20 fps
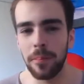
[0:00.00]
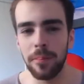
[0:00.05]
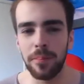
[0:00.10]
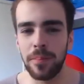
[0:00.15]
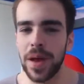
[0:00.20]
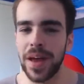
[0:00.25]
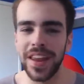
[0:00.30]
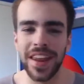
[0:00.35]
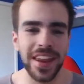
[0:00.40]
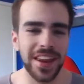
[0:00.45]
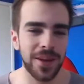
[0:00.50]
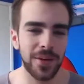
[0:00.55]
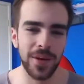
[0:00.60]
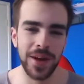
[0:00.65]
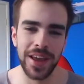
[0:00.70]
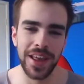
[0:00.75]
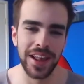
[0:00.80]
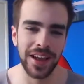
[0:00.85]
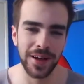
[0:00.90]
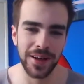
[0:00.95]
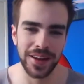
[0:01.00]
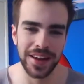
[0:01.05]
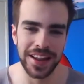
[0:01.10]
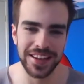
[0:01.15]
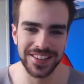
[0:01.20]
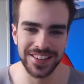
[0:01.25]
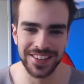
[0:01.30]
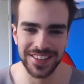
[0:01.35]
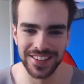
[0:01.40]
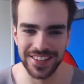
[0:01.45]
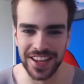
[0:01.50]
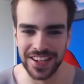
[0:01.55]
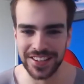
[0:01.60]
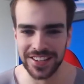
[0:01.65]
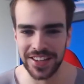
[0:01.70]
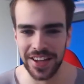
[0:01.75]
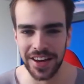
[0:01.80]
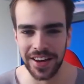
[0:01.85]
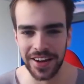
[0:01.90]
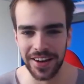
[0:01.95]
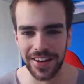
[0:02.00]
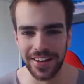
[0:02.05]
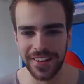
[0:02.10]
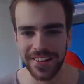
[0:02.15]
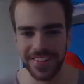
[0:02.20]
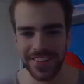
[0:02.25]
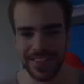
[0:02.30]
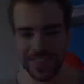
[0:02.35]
But anyway, let's just get started.